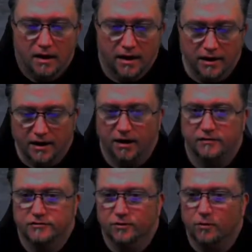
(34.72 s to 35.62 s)
Hey
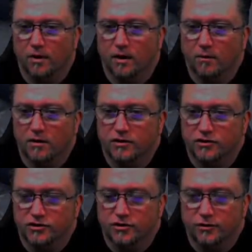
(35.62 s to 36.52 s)
guys, so what I wanted to
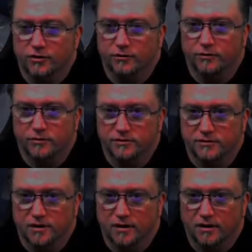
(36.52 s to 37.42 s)
show you was
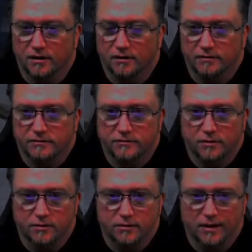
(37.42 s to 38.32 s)

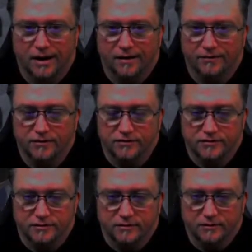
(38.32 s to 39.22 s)
so
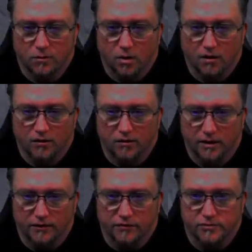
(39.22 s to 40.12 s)
this water
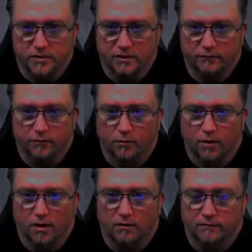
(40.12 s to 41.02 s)
collector has been up for a
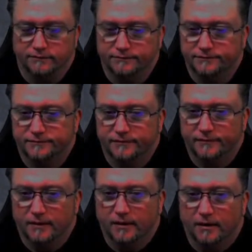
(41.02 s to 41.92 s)
while,
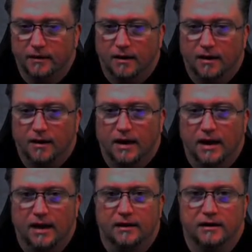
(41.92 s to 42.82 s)

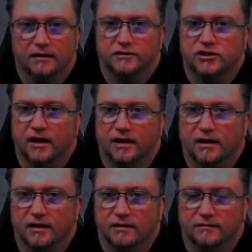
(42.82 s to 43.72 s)
and
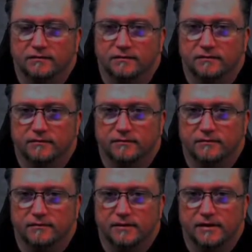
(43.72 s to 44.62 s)
checking it
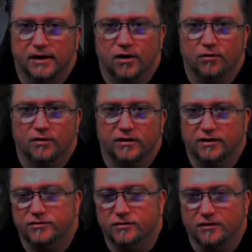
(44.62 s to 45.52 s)
here in the
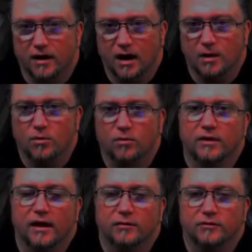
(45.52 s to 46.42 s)
desert, I'm
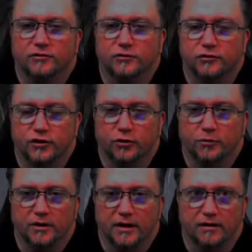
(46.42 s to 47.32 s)
only able to
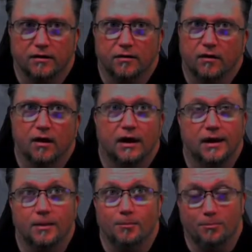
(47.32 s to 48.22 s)
accumulate in